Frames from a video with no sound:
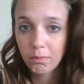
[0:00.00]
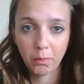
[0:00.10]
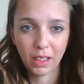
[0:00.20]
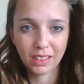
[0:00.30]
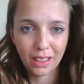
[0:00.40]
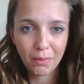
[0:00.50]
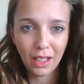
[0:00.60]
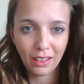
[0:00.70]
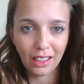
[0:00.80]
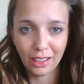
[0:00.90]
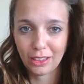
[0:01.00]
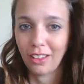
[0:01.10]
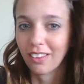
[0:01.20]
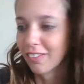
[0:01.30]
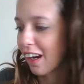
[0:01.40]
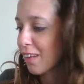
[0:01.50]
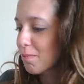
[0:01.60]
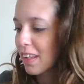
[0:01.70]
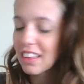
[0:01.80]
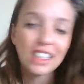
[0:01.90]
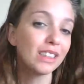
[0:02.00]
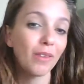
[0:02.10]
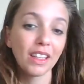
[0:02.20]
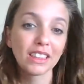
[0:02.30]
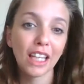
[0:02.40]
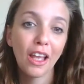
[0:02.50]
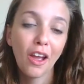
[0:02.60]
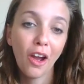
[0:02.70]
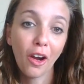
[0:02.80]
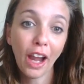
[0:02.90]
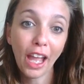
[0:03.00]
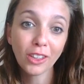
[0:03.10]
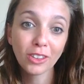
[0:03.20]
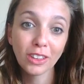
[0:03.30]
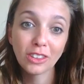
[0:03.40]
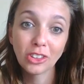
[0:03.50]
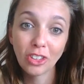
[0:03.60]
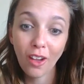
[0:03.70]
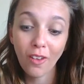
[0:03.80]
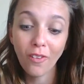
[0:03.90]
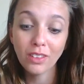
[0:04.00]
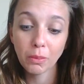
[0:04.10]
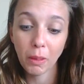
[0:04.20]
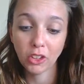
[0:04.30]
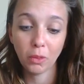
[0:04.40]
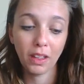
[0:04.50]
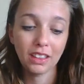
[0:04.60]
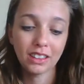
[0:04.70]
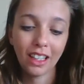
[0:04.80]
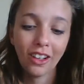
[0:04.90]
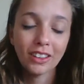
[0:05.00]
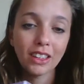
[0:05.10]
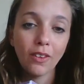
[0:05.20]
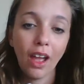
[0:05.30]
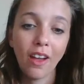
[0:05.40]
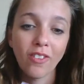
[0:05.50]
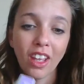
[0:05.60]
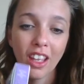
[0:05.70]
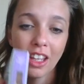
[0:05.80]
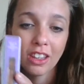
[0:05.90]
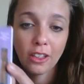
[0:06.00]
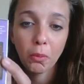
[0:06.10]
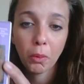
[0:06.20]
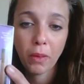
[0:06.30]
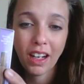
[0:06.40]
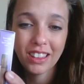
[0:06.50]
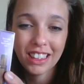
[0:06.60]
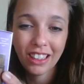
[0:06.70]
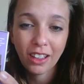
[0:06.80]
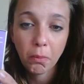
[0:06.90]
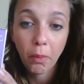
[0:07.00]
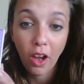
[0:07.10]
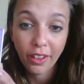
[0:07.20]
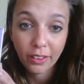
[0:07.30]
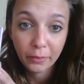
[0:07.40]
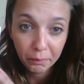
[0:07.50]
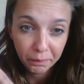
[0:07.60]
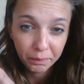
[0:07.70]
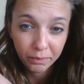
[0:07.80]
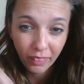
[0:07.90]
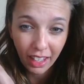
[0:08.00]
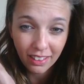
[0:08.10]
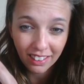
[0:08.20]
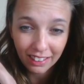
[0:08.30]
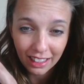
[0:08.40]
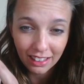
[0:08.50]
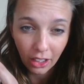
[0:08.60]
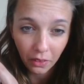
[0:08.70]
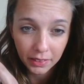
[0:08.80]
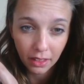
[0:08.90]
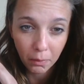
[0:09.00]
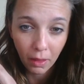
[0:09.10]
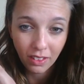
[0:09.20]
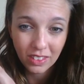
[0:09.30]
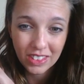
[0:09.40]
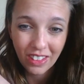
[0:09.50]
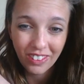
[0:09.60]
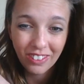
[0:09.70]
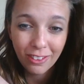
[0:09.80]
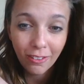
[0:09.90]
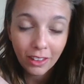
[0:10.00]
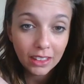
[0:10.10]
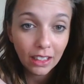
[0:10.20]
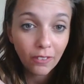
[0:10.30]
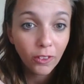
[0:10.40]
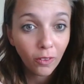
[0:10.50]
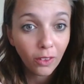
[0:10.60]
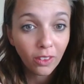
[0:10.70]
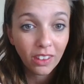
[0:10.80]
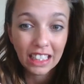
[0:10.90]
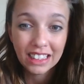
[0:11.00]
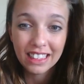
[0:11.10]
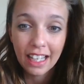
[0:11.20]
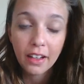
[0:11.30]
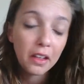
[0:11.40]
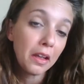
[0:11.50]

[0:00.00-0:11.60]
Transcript: because they might leak too, right? But these ones are actually so special because they also have the new proprietary bottle and the lid that goes on the bottle. So you'll notice if you order these that